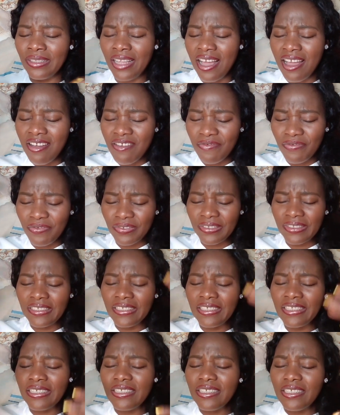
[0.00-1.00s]
love,
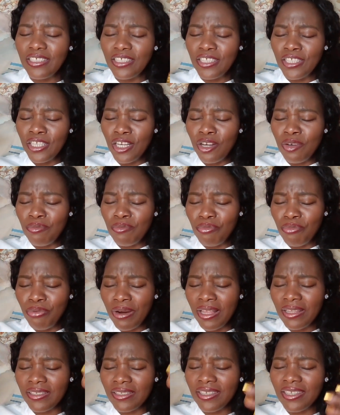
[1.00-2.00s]
your
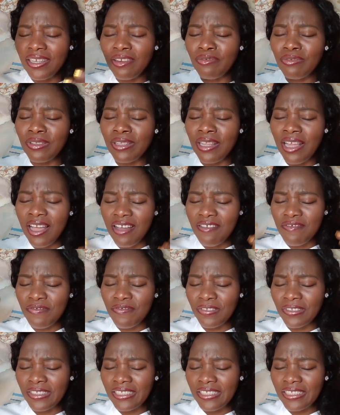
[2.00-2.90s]
umbrella of love,